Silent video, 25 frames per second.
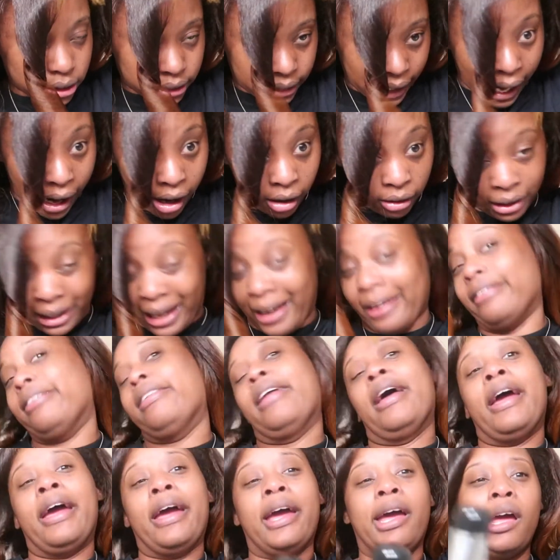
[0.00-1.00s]
style like
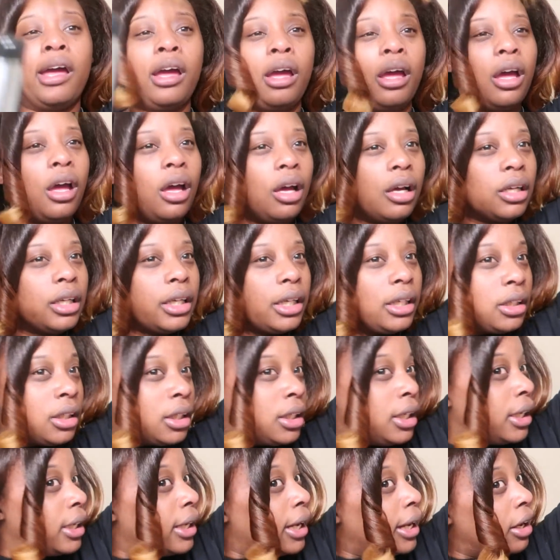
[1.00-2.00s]
that, can
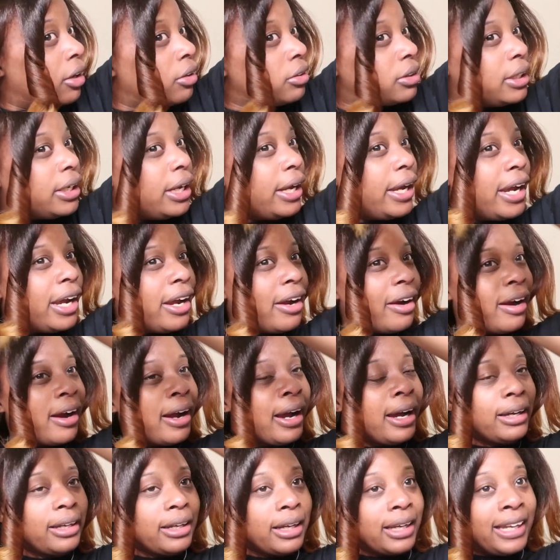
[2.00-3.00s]
get healthy hair,
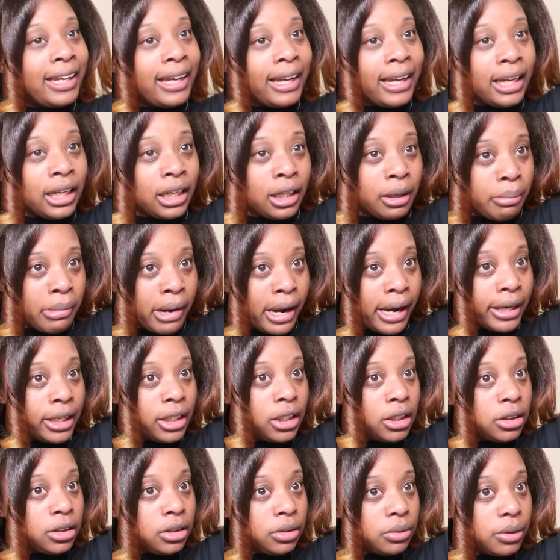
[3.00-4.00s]
I could get anybody
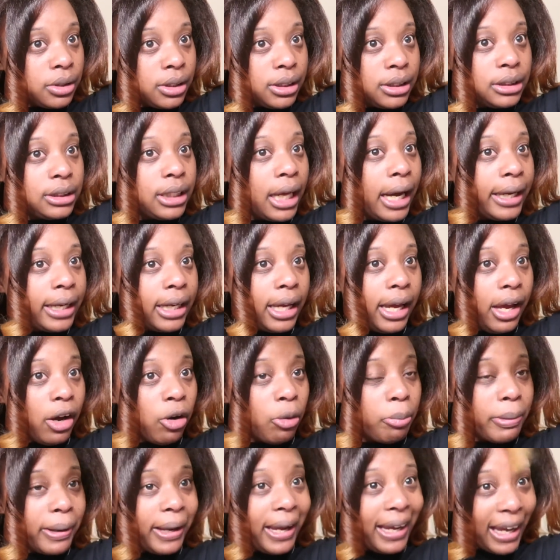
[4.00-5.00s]
to do this. I could
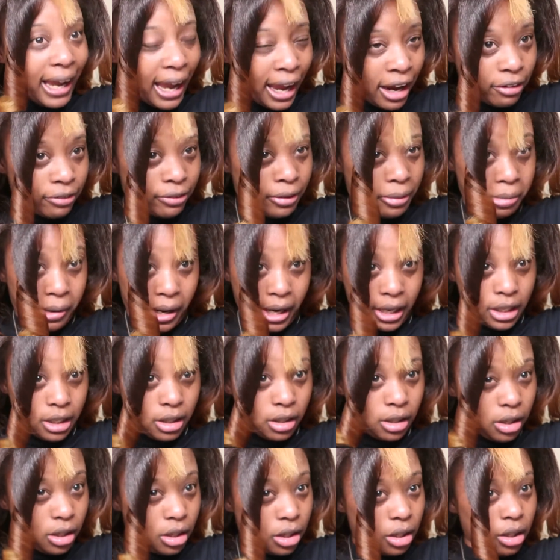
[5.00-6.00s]
help everybody
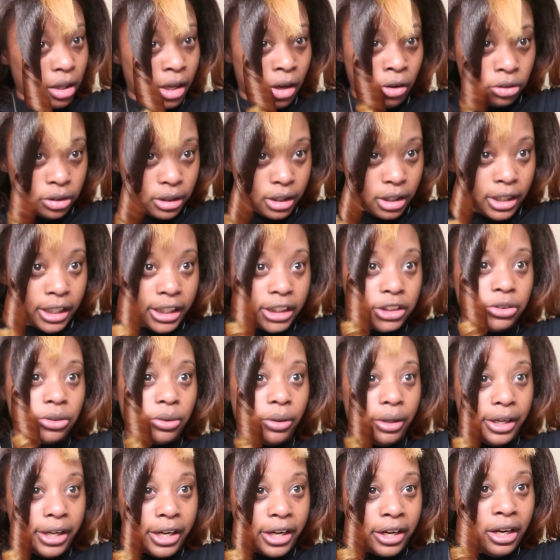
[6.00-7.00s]
get healthy natural
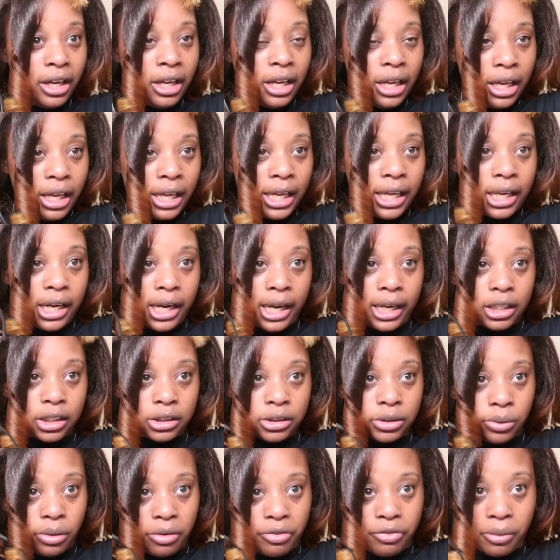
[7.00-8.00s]
hair. And I could
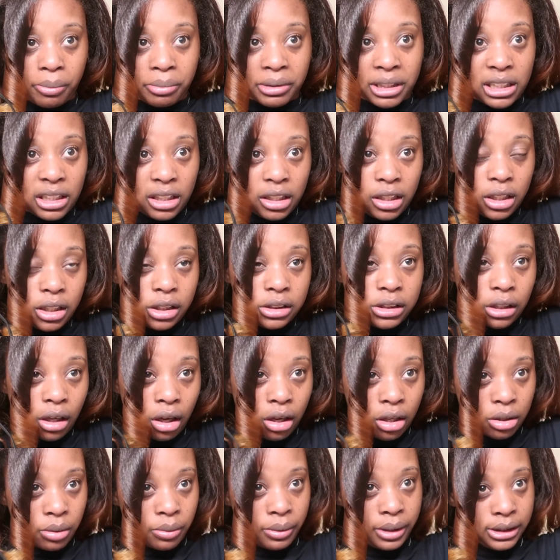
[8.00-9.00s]
do it from kids
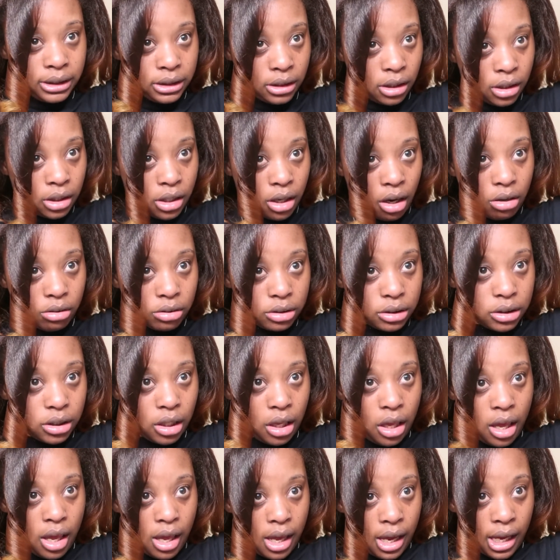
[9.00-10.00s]
all the way to adults.
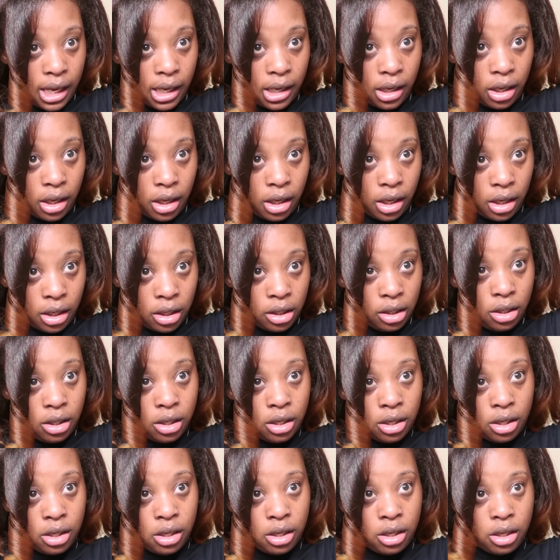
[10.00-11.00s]
And
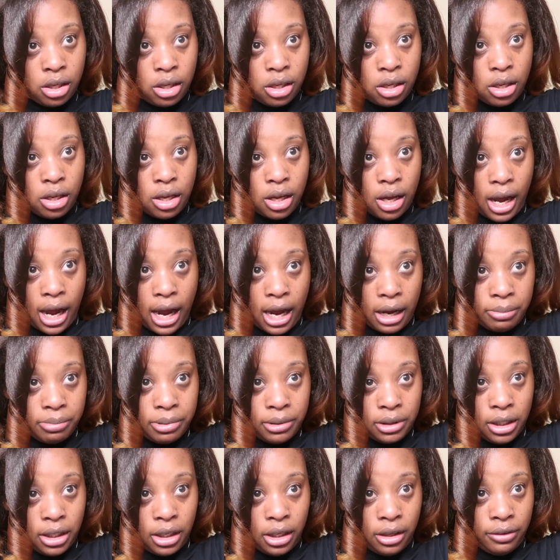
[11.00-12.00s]
I
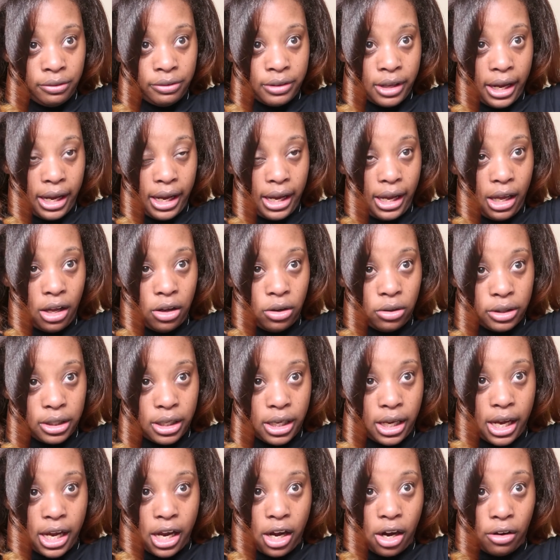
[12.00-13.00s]
believe that
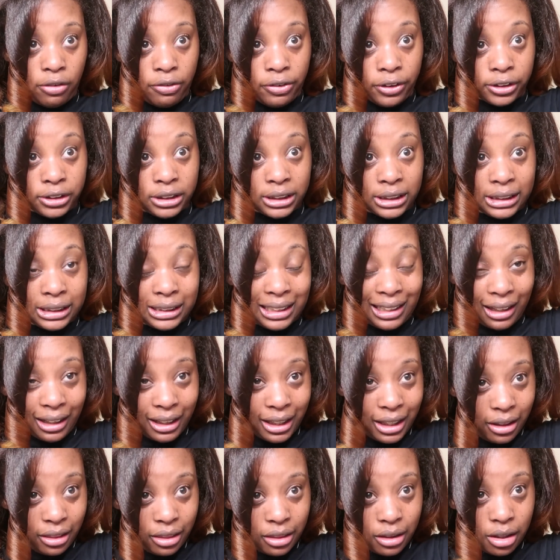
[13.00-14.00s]
healthy hair versus
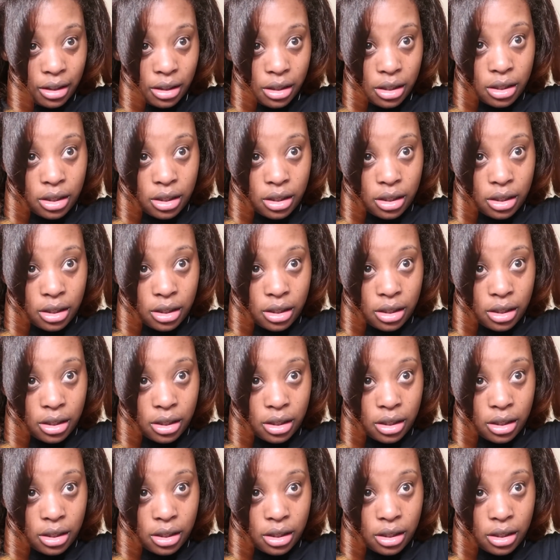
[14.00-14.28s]
length